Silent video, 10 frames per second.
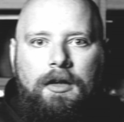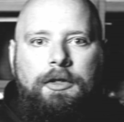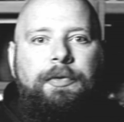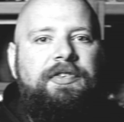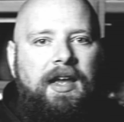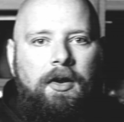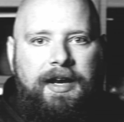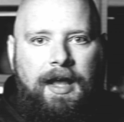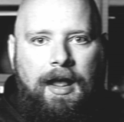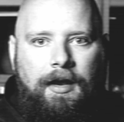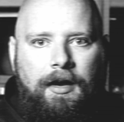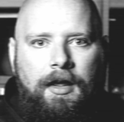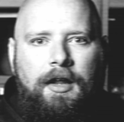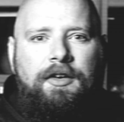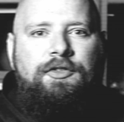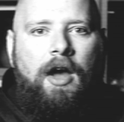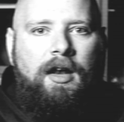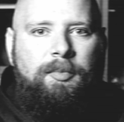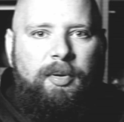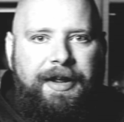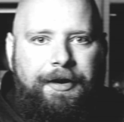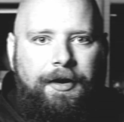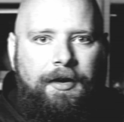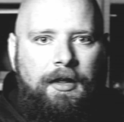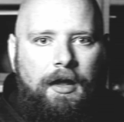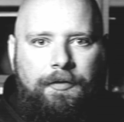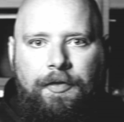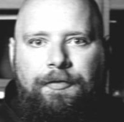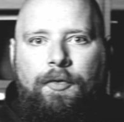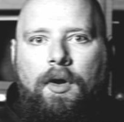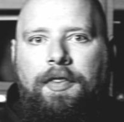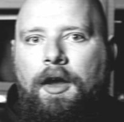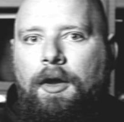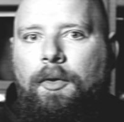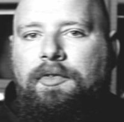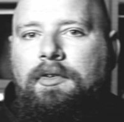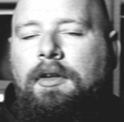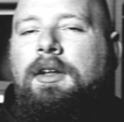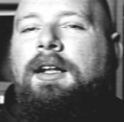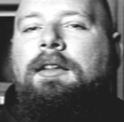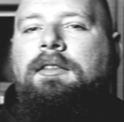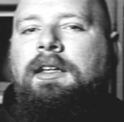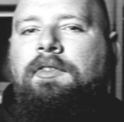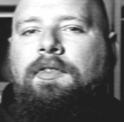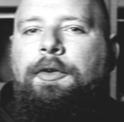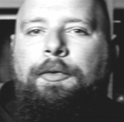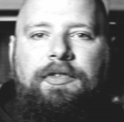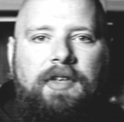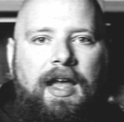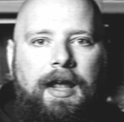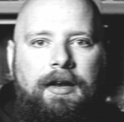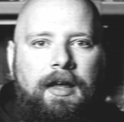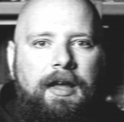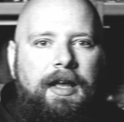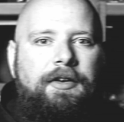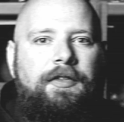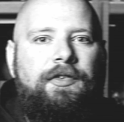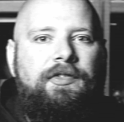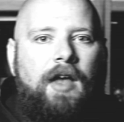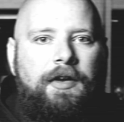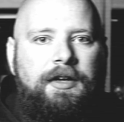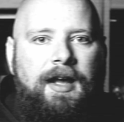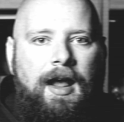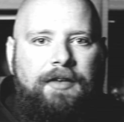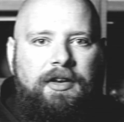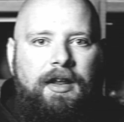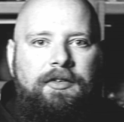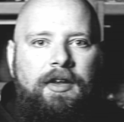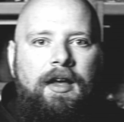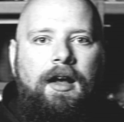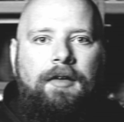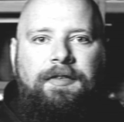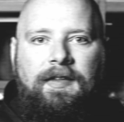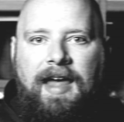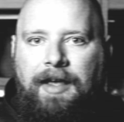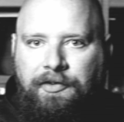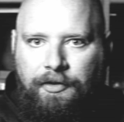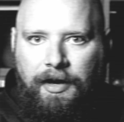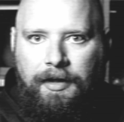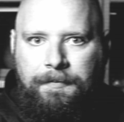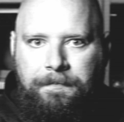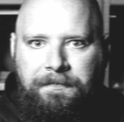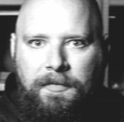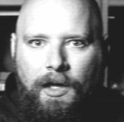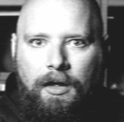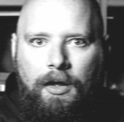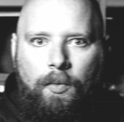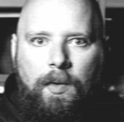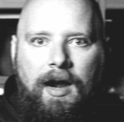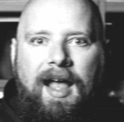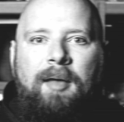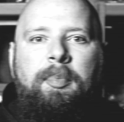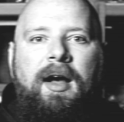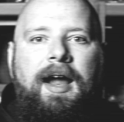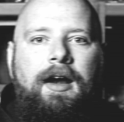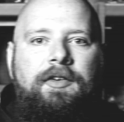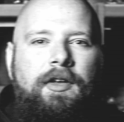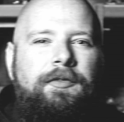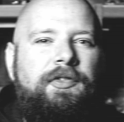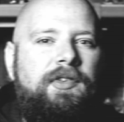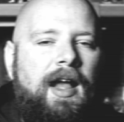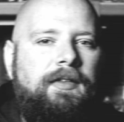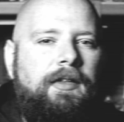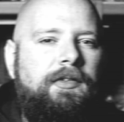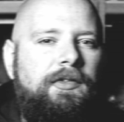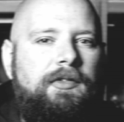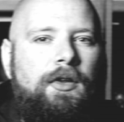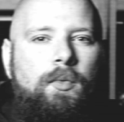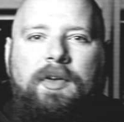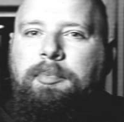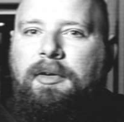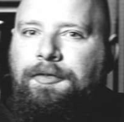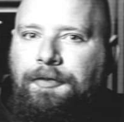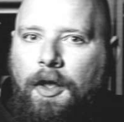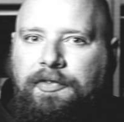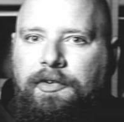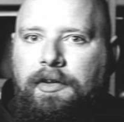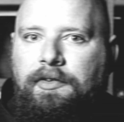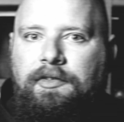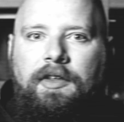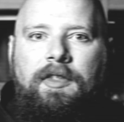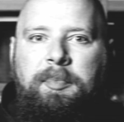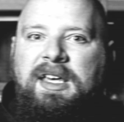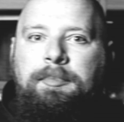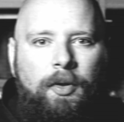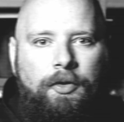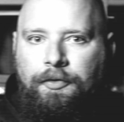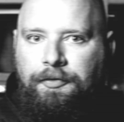Lucerion, Dawnbreaker of the Fourth Host, leads the crusade into the southern continent of Velastra, where empires of silence still whisper falsehoods to the people who